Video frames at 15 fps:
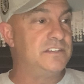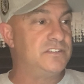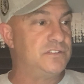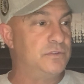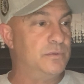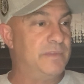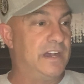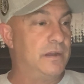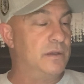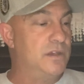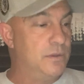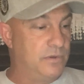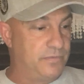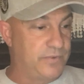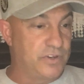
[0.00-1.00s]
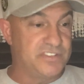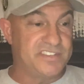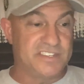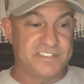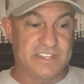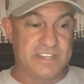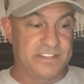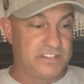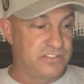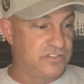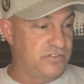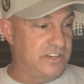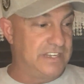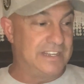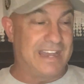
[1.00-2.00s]
should do about it? Well, first, let's get this
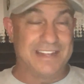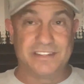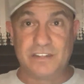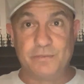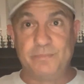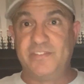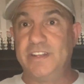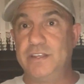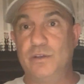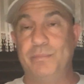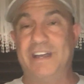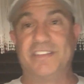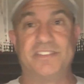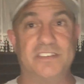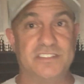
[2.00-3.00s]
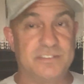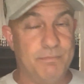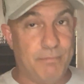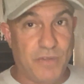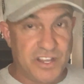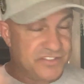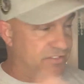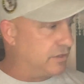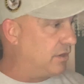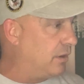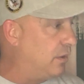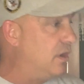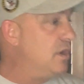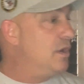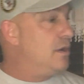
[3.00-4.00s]
straight. I did a video about this months
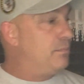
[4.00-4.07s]
ago.